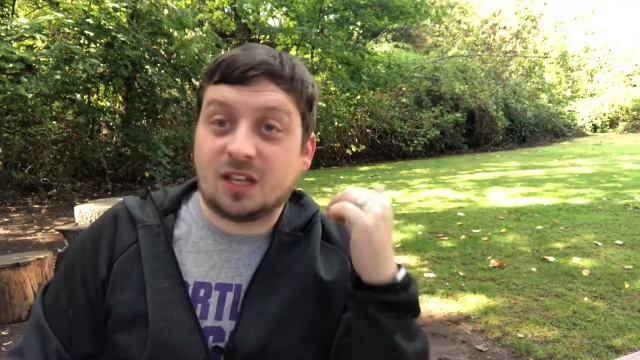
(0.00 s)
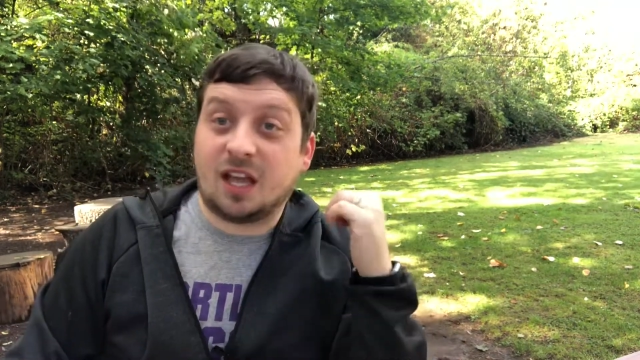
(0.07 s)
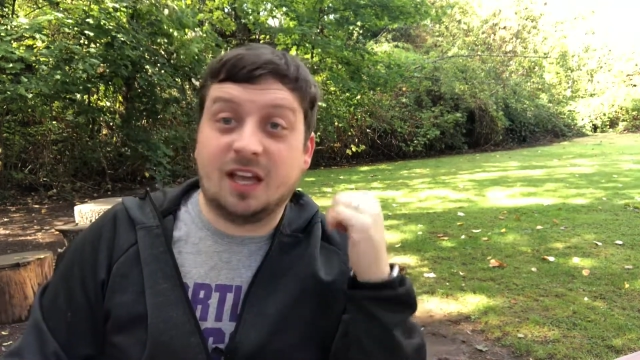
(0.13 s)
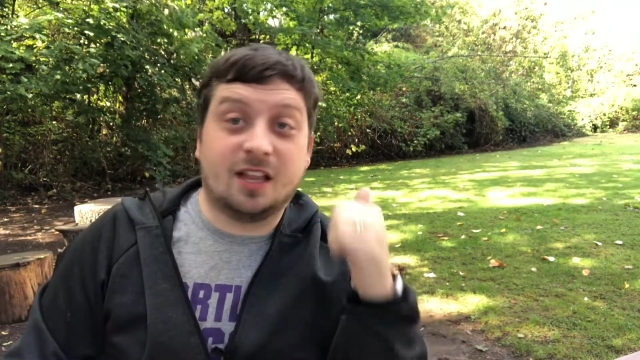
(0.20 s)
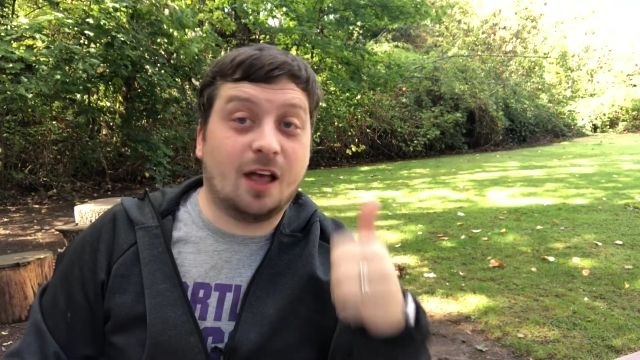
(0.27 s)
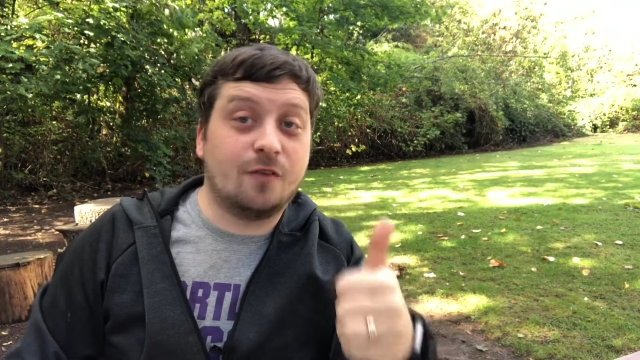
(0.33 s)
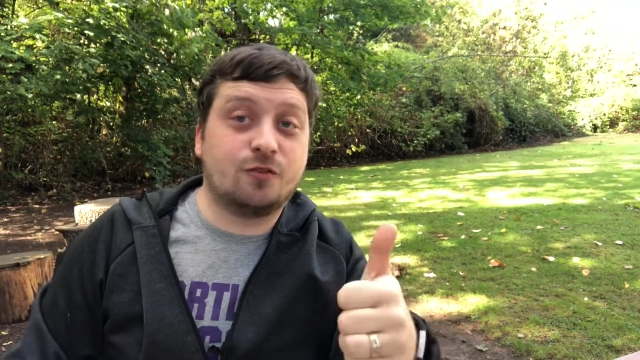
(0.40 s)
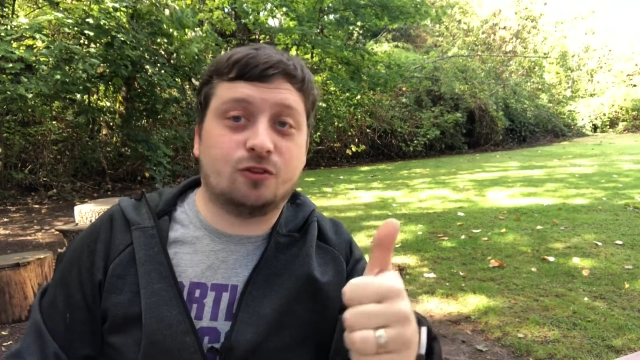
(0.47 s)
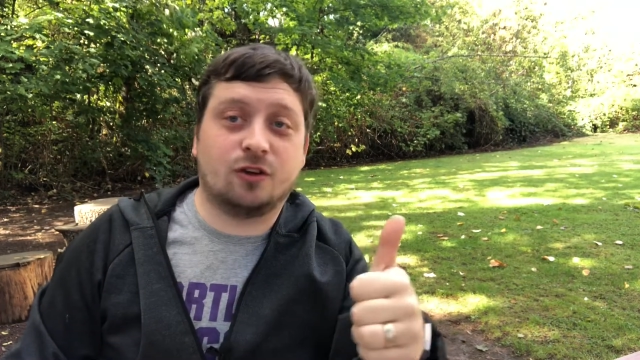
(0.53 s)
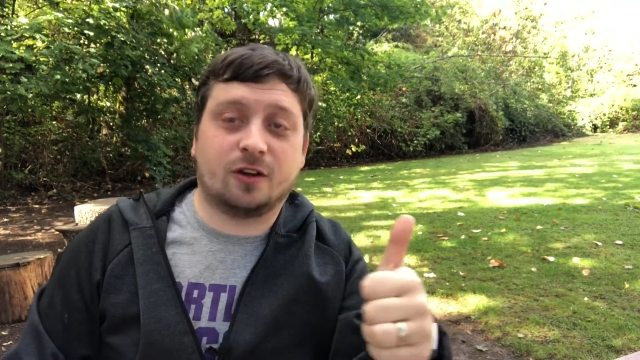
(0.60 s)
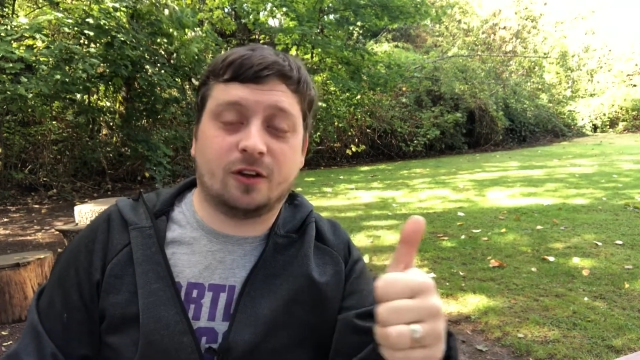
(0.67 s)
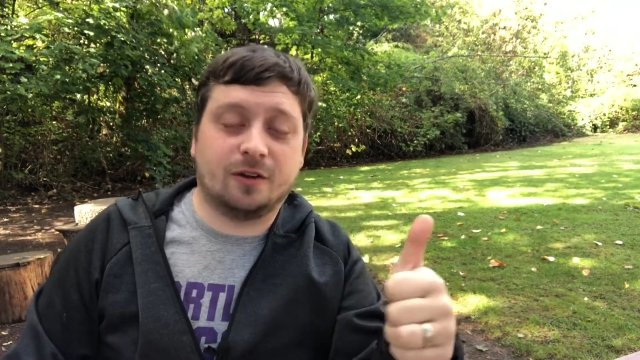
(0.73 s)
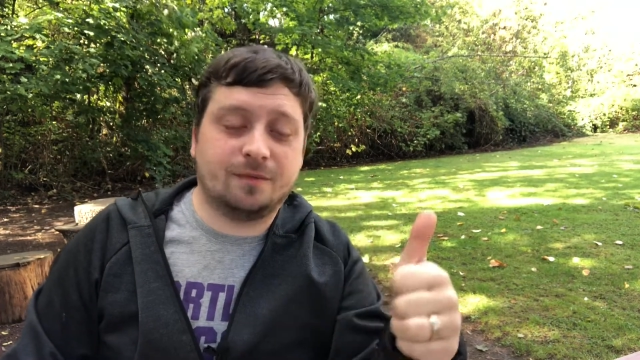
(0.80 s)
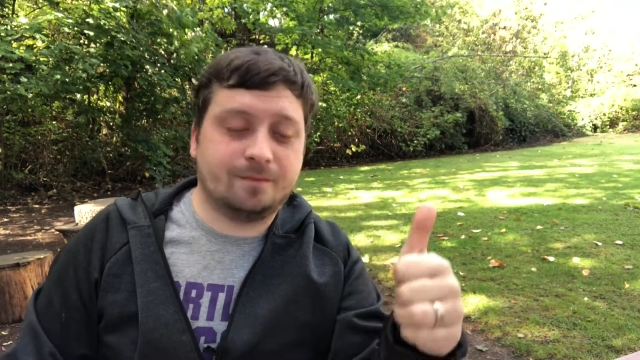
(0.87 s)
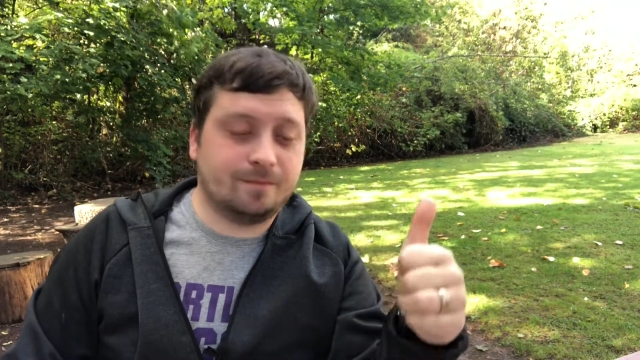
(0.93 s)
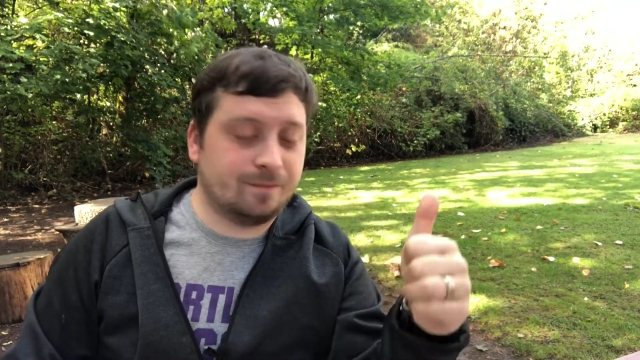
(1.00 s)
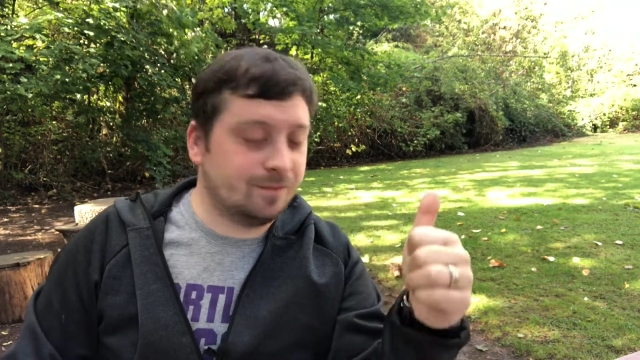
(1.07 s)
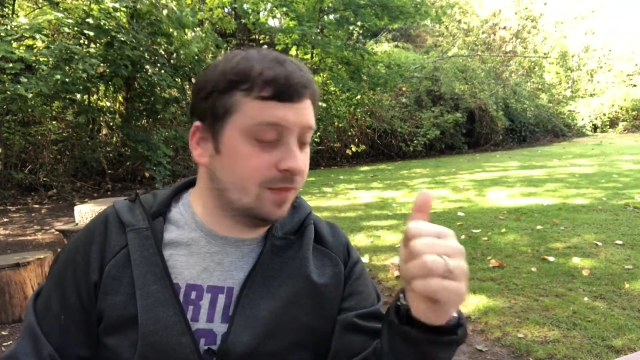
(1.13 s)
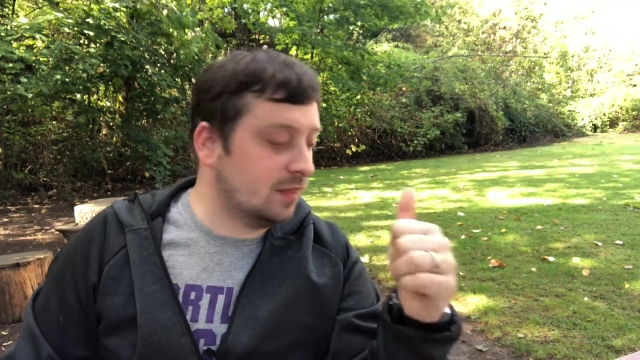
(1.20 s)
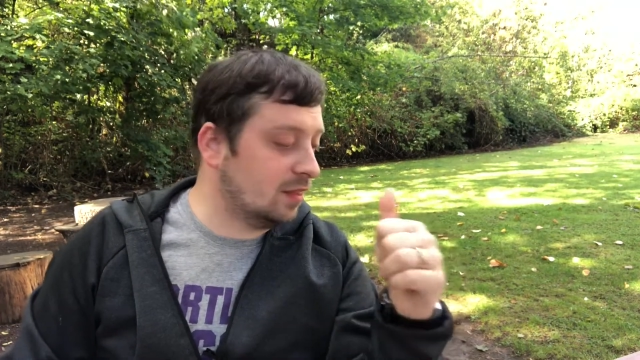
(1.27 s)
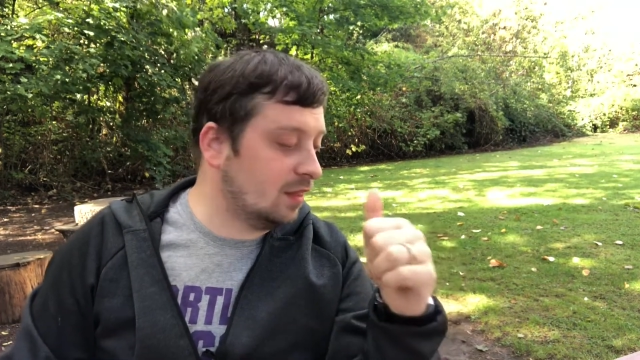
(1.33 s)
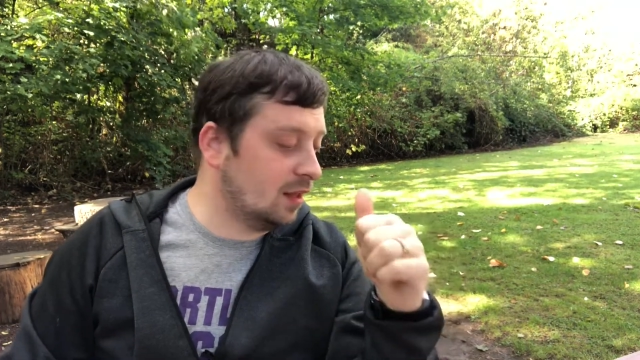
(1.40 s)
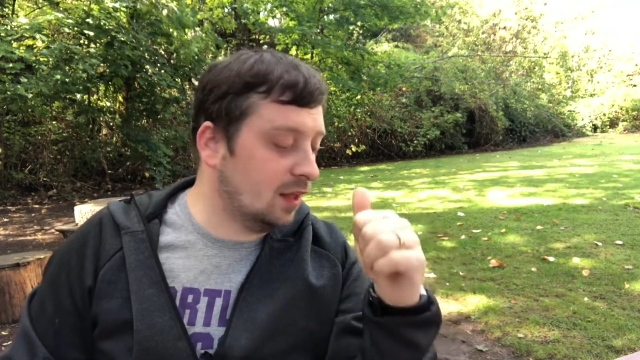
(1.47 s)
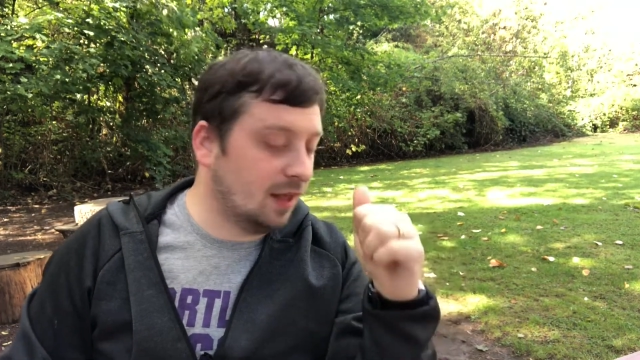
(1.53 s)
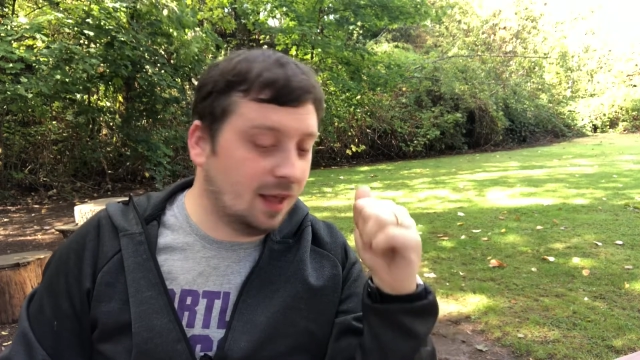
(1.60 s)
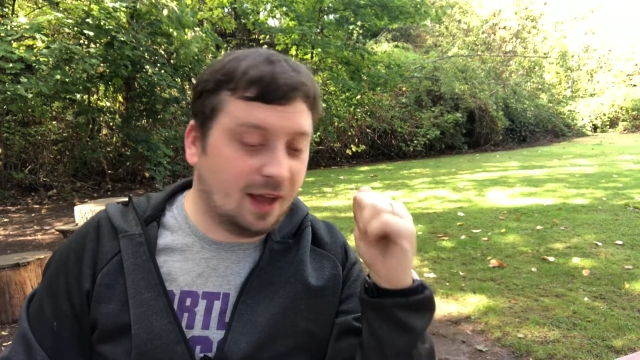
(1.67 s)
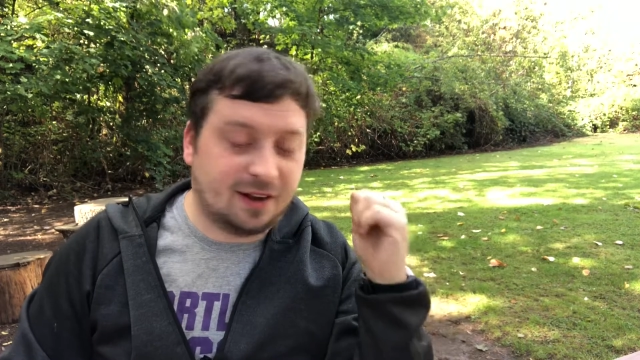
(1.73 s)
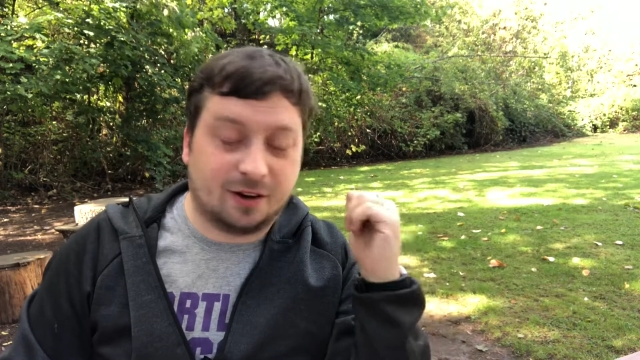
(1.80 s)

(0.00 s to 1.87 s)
I love sugar. I